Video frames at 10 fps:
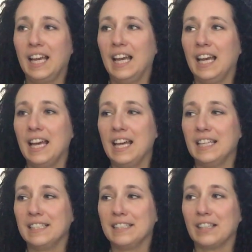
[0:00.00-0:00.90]

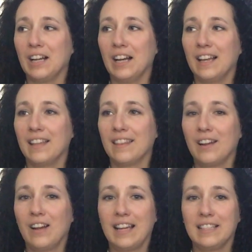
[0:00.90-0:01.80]
and
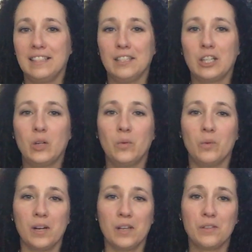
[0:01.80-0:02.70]
their idea
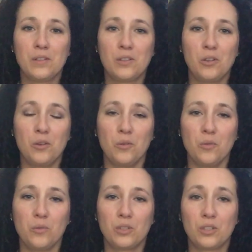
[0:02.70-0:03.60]
was
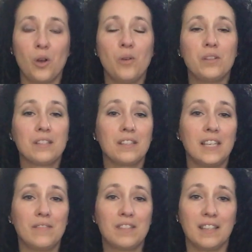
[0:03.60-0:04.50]
to sew the
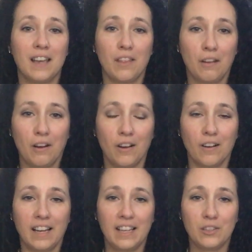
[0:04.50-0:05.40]
sleeves
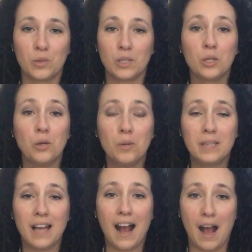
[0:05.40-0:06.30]
together into a tube
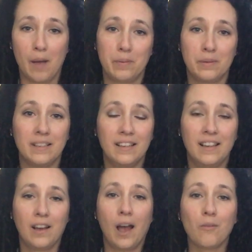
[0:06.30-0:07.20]
top.
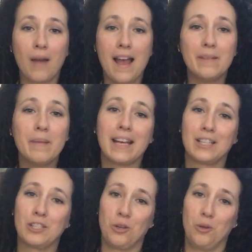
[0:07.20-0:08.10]
A Rhinebeck
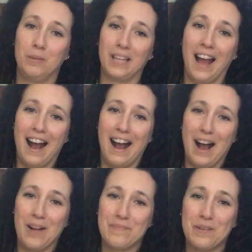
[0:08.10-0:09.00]
tube
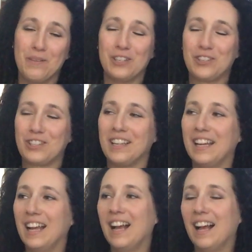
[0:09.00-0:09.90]
top, which
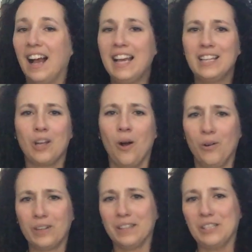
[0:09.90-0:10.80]
I could
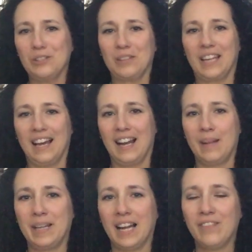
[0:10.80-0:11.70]
totally do that.
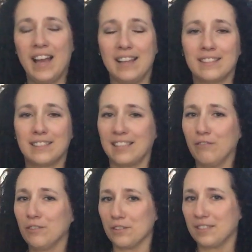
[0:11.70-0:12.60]
I've got
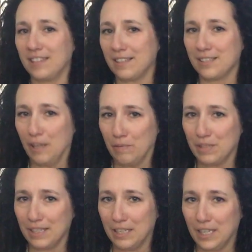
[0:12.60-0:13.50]
several sets of
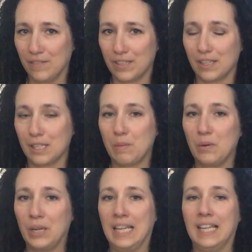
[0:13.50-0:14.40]
sleeves at this
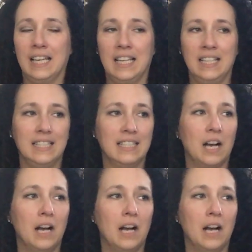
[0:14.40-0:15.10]
point, and